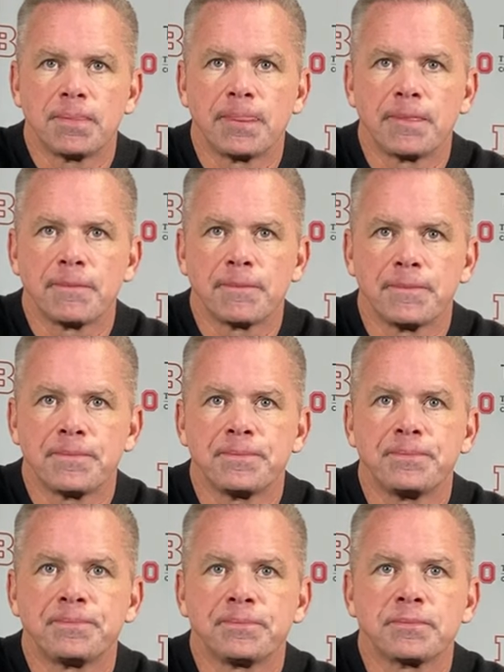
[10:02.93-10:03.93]
curious about
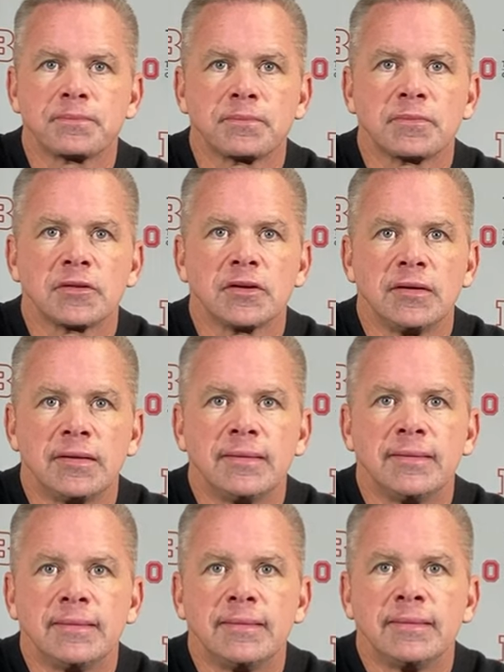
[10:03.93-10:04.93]
the challenge of preparing
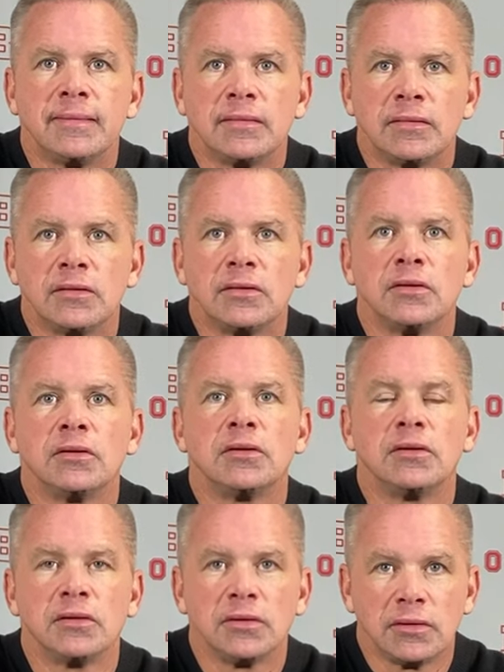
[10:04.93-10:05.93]
for a team that you haven't
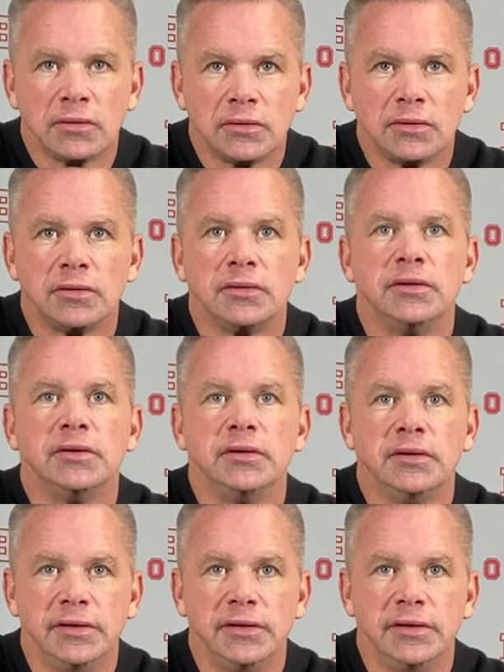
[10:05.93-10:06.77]
seen play this year.